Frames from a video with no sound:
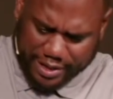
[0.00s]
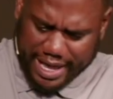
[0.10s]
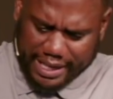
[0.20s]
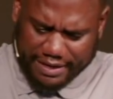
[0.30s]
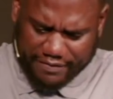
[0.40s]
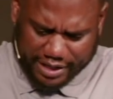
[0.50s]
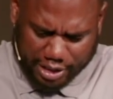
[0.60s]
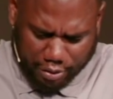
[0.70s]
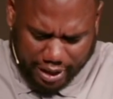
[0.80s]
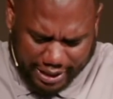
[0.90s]
if we're not living
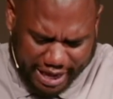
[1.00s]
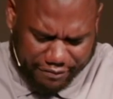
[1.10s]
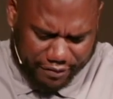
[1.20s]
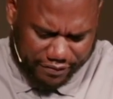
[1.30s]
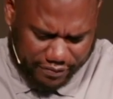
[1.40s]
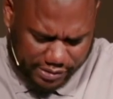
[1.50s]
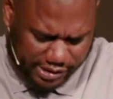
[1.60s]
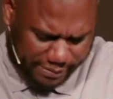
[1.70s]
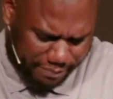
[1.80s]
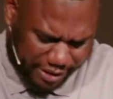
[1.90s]
in a life of
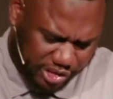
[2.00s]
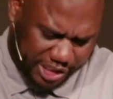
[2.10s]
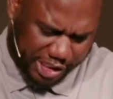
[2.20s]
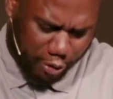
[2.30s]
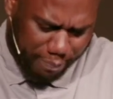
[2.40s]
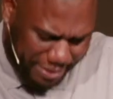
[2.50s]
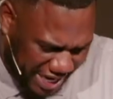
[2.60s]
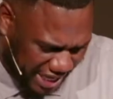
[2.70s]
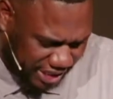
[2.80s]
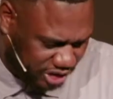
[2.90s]
submission and
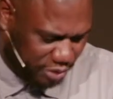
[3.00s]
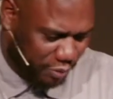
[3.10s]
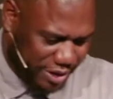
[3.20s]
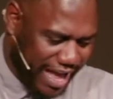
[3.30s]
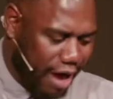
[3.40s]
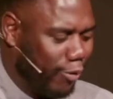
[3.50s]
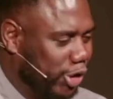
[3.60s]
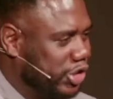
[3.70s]
obedience, you, we're not